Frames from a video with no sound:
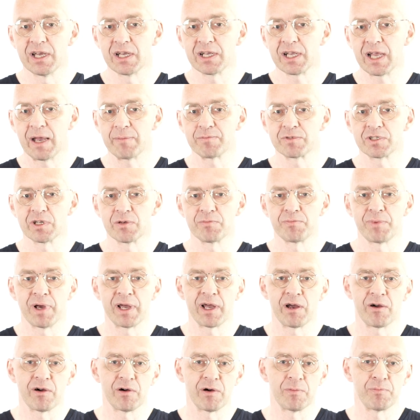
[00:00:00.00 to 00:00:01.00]
captured by
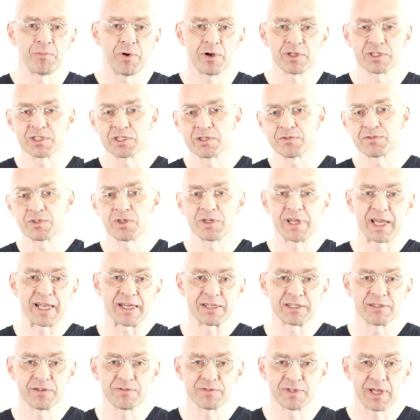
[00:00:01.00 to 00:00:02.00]
our positive to
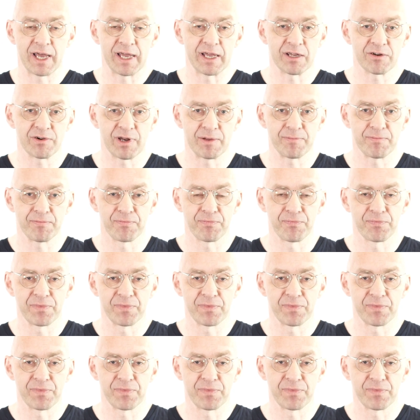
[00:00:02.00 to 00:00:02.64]
negative diagram.